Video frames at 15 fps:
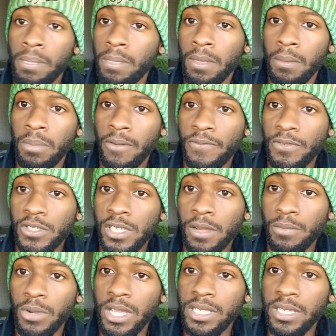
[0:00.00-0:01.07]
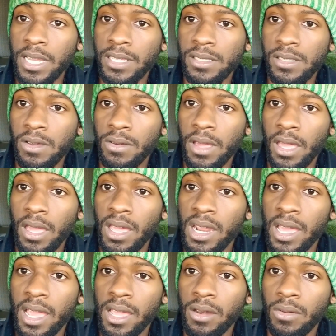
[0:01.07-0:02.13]
But for some reason, they still can't get a
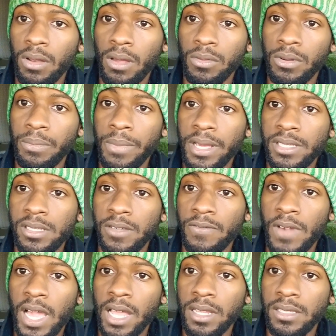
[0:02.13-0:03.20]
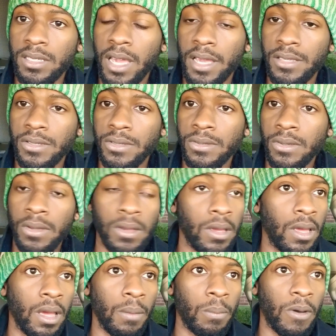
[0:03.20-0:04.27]
handle on domestic violence cases.
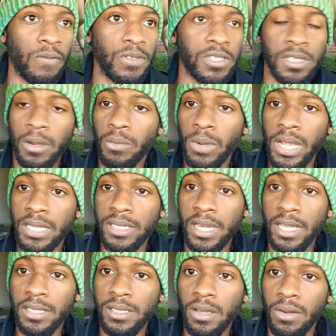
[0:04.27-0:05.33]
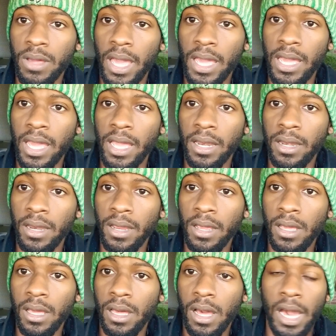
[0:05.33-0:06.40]
But for some reason, they still can't get
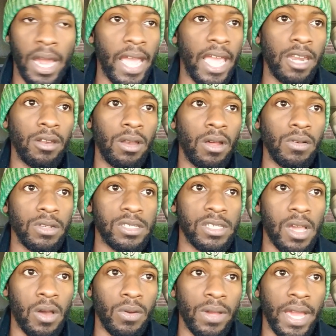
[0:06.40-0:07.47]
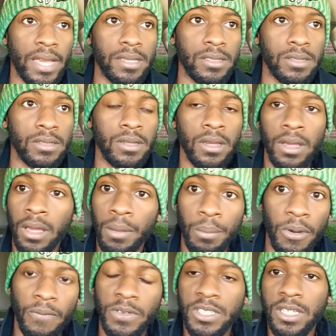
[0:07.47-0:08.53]
a handle on assault cases. But
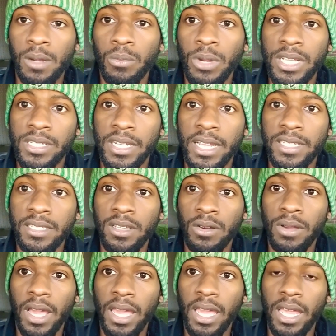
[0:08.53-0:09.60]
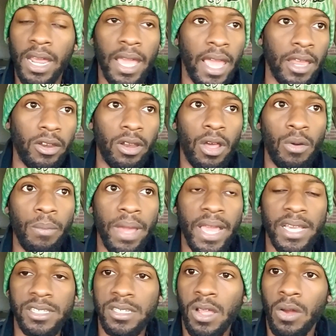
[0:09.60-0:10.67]
for some reason, they still can't get a handle on
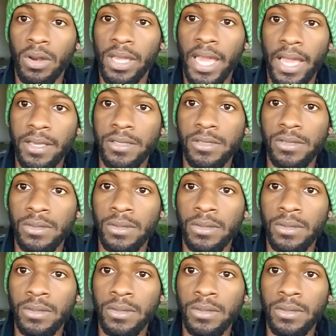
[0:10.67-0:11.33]
manslaughter cases.